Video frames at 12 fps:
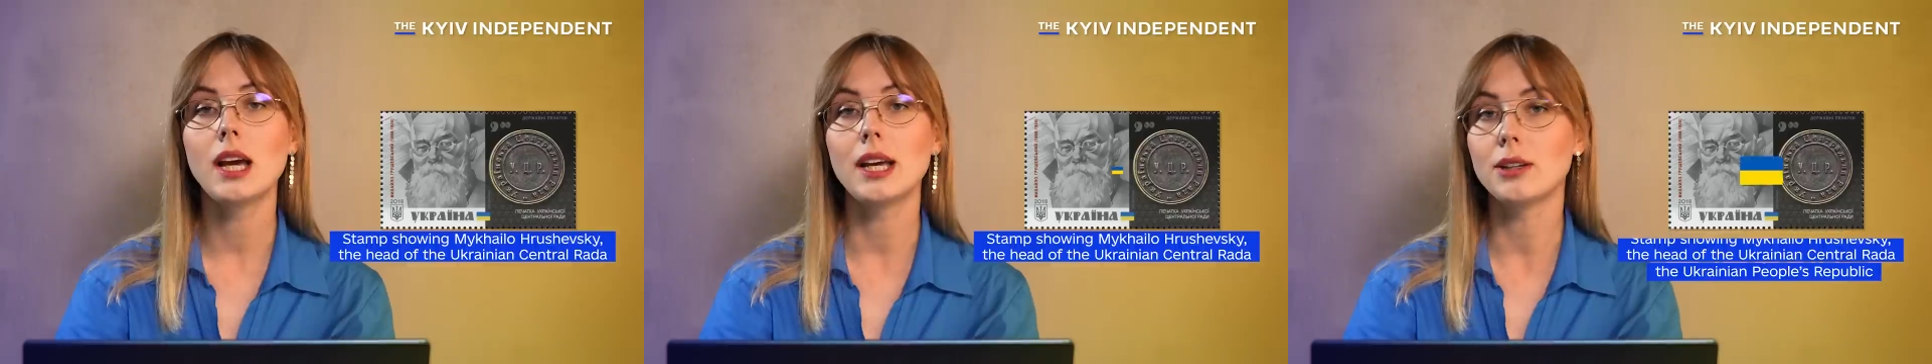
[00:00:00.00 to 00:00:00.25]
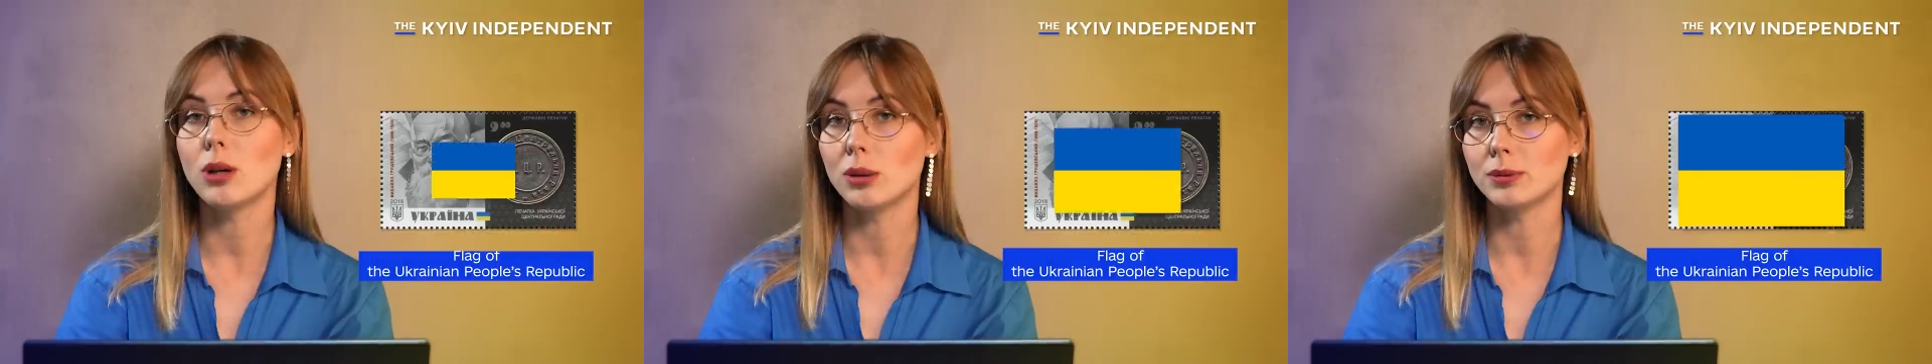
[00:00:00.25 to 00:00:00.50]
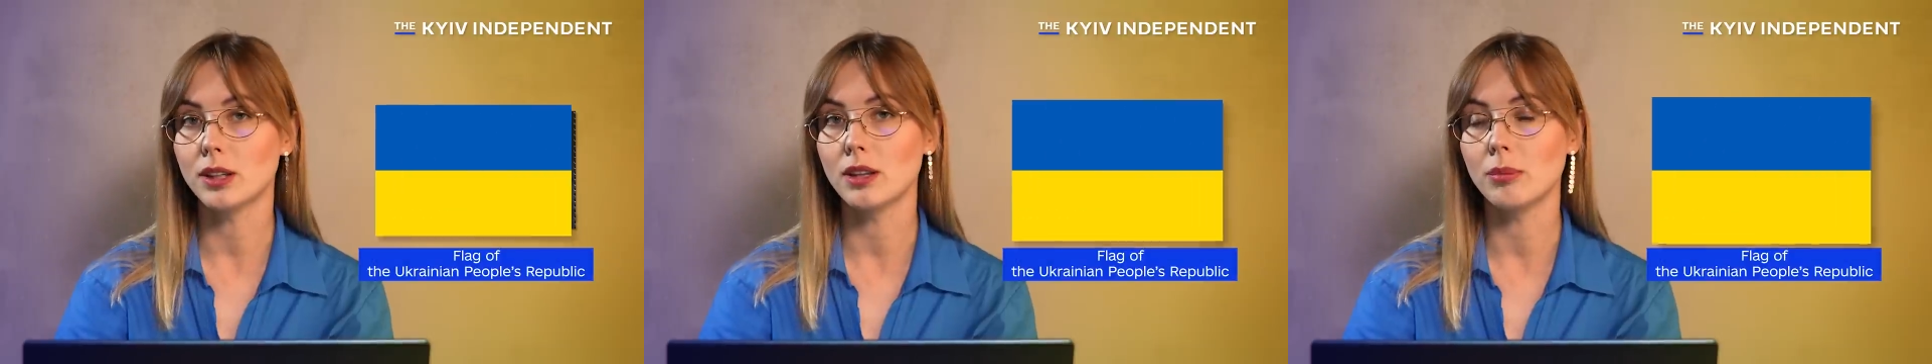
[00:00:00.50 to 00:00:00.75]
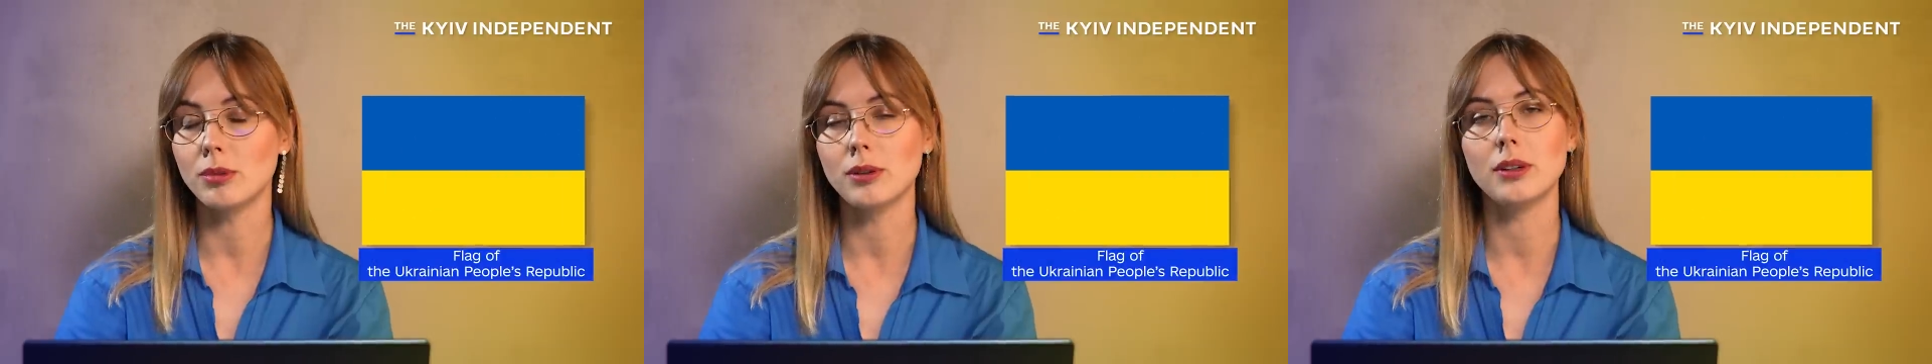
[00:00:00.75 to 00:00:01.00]
adopted
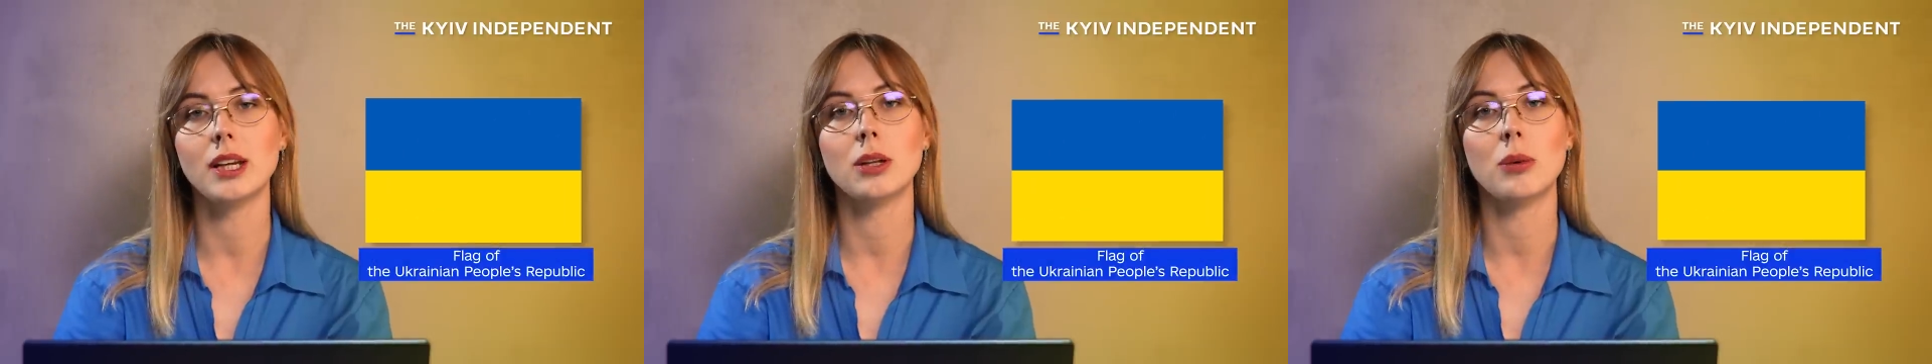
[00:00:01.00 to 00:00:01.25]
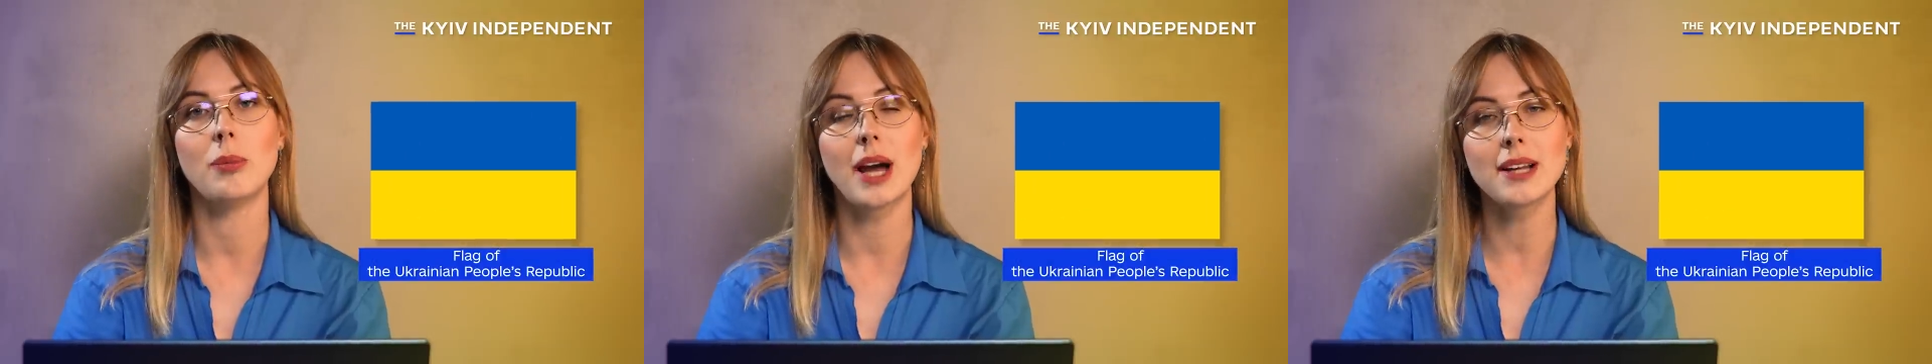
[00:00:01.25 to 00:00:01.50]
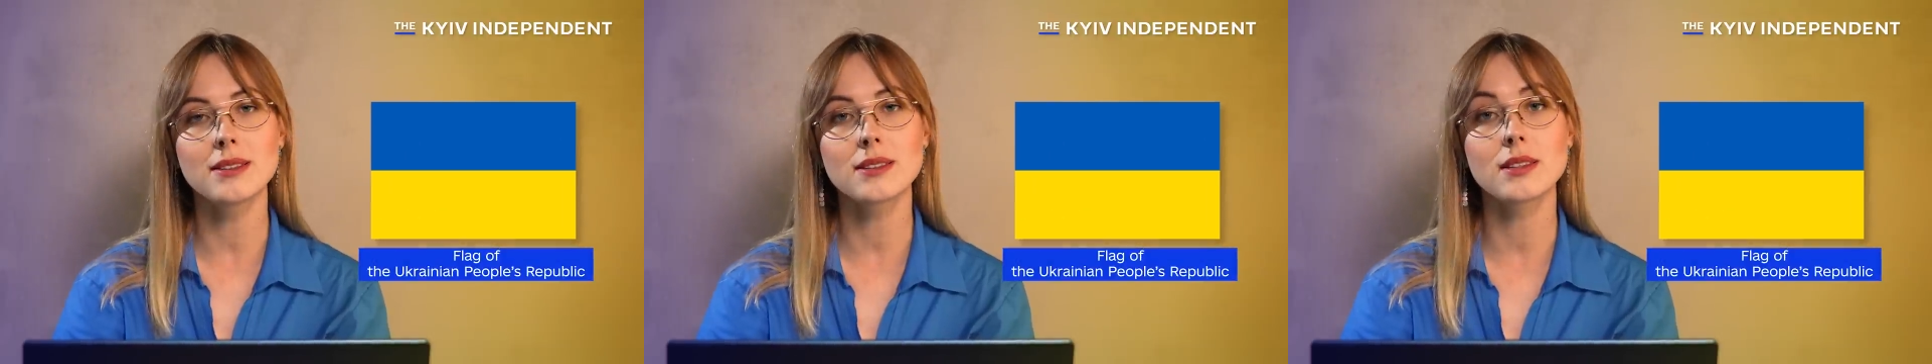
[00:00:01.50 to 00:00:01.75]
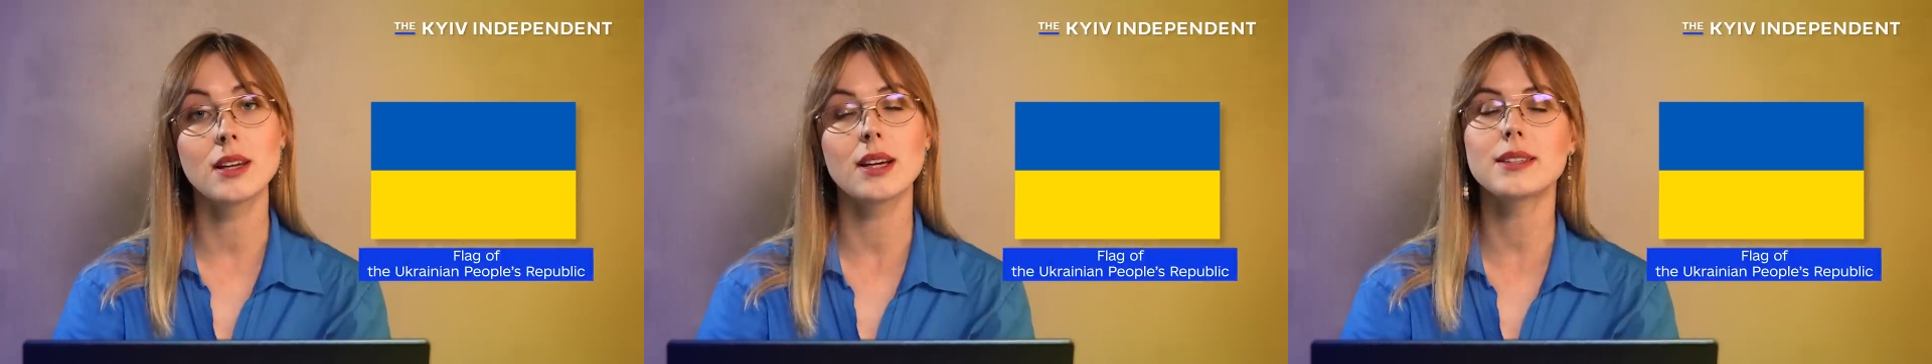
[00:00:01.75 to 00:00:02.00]
the blue and yellow
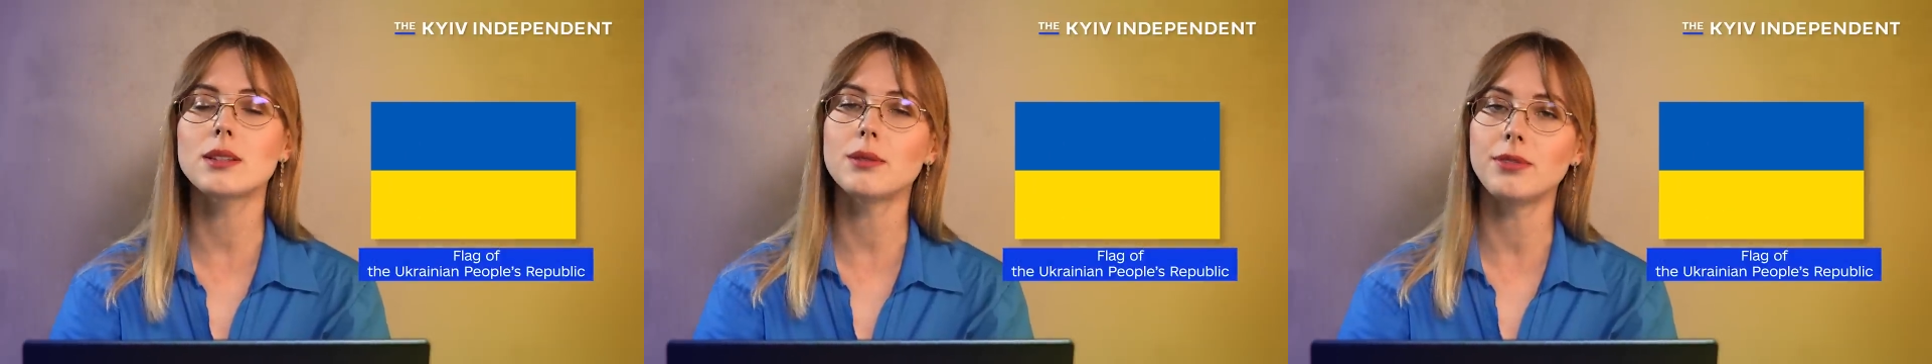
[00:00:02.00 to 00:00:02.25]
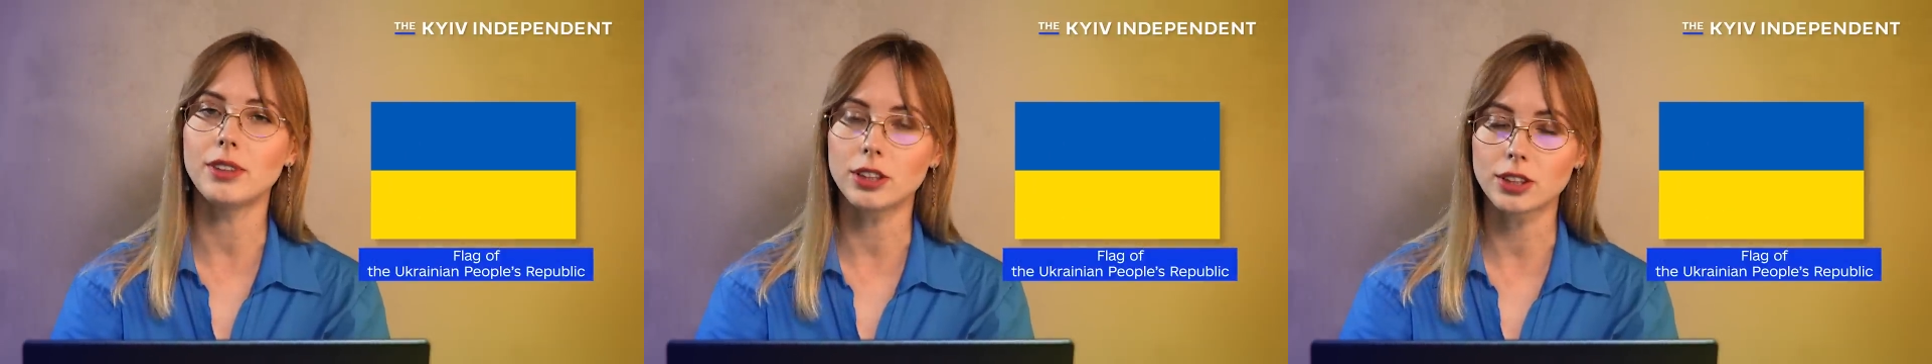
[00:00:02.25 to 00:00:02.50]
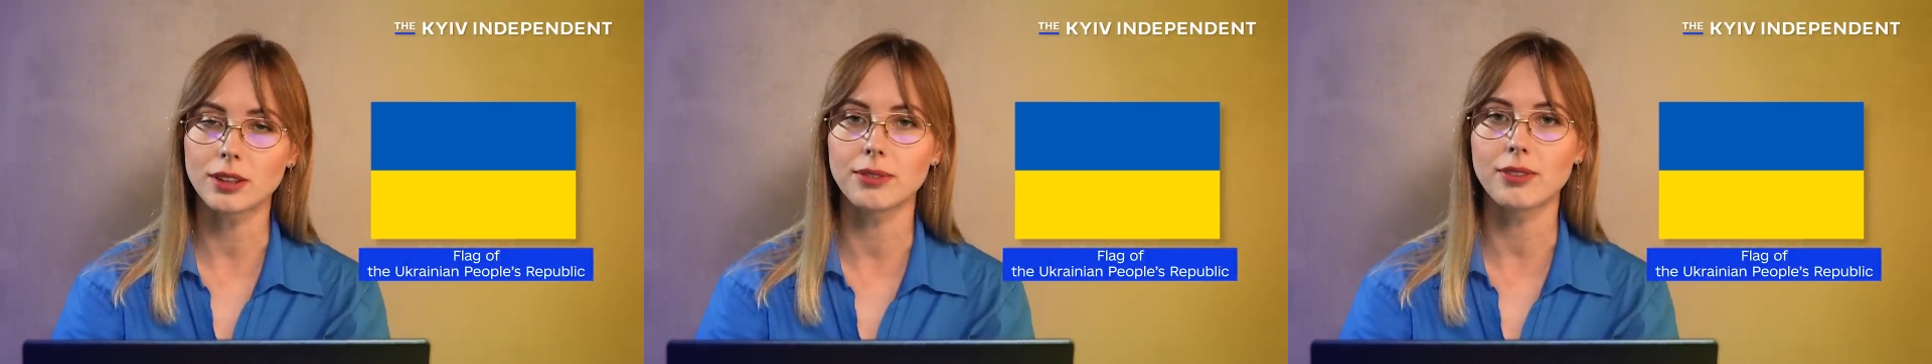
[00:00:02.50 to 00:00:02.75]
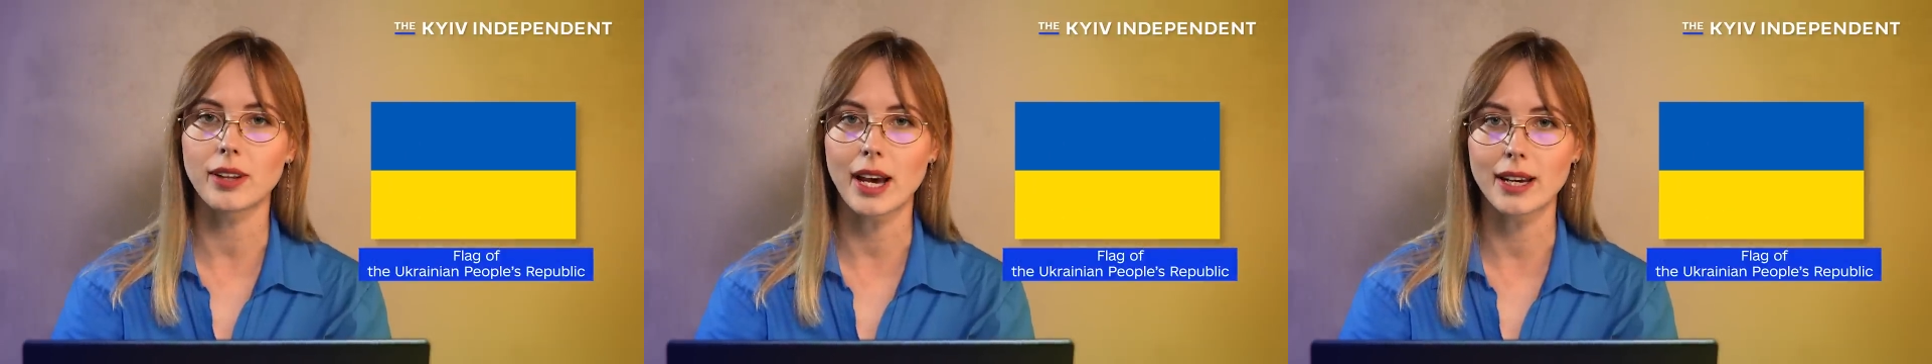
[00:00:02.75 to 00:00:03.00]
bands as its official
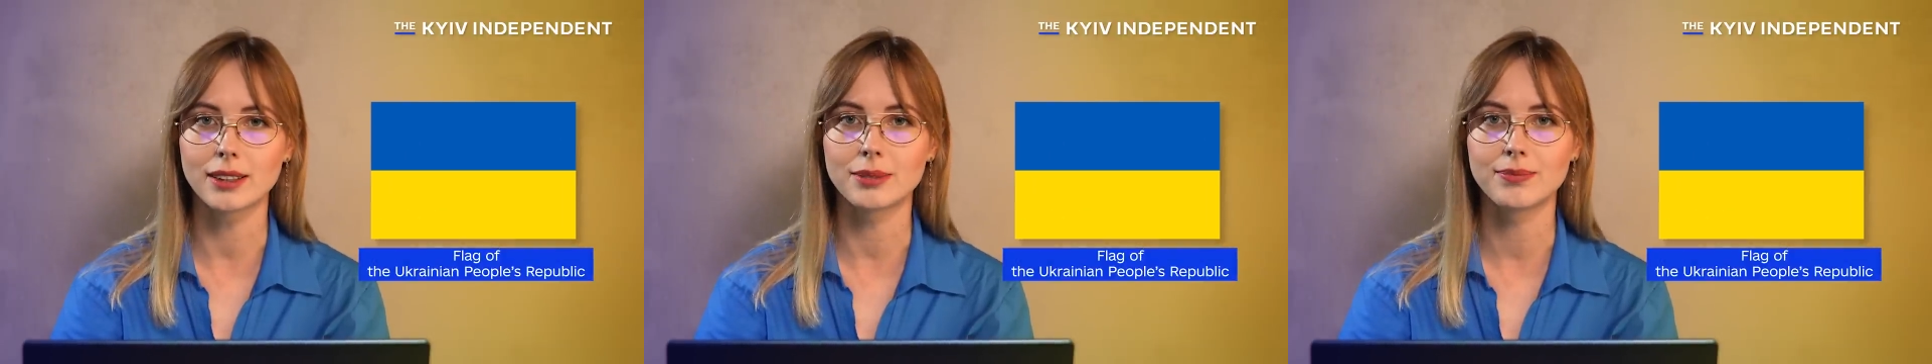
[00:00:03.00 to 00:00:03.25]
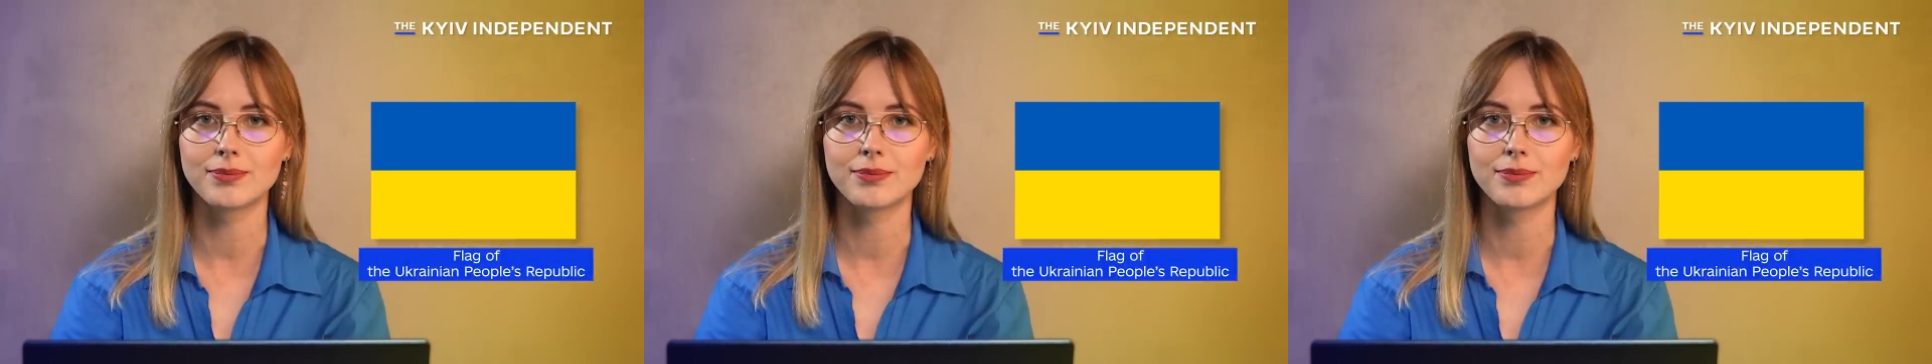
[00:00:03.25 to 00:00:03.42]
flag.